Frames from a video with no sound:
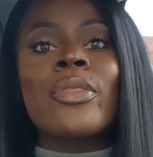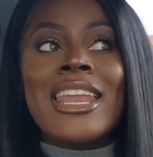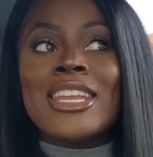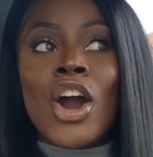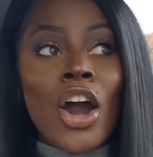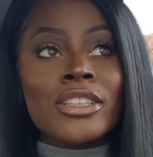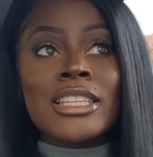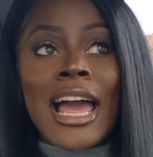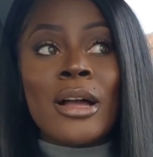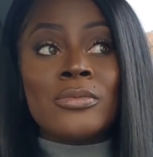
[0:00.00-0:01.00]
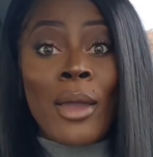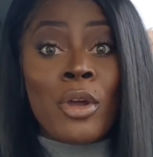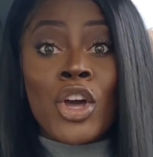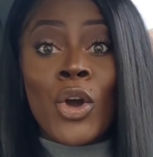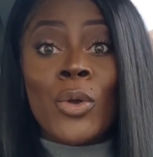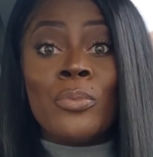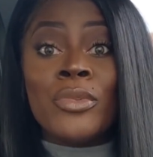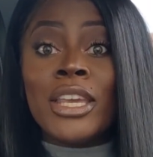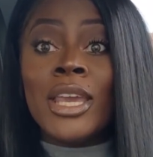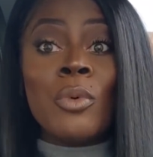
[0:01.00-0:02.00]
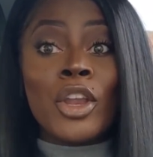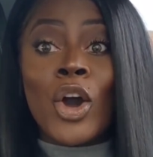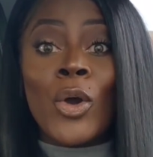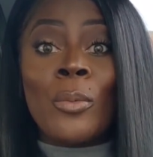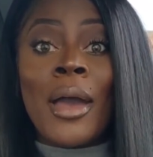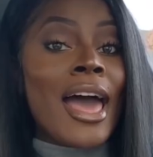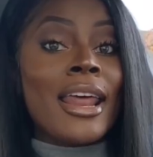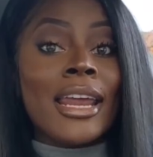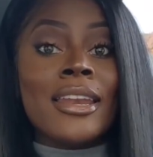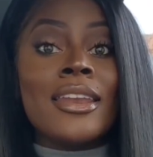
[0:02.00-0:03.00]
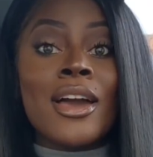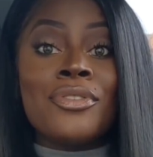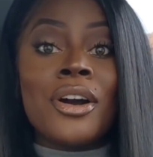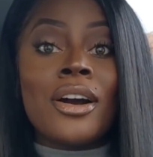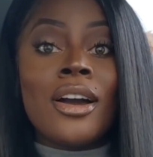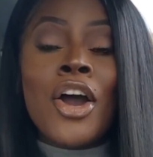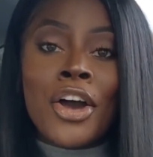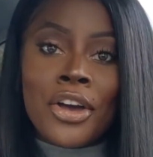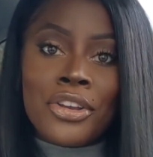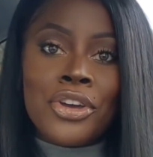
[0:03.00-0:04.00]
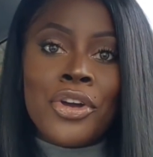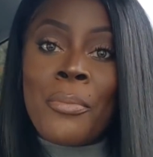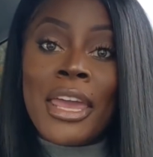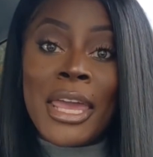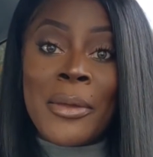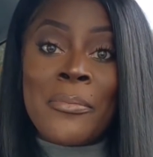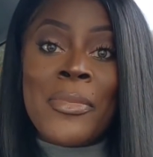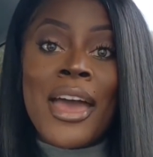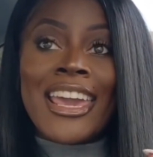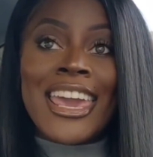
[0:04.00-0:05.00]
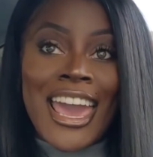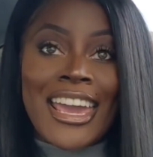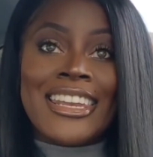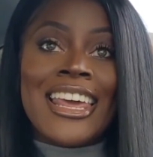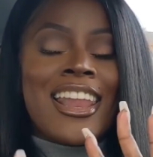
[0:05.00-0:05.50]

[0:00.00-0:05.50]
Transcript: And then after that, I went home, he went home, and I never heard from him again.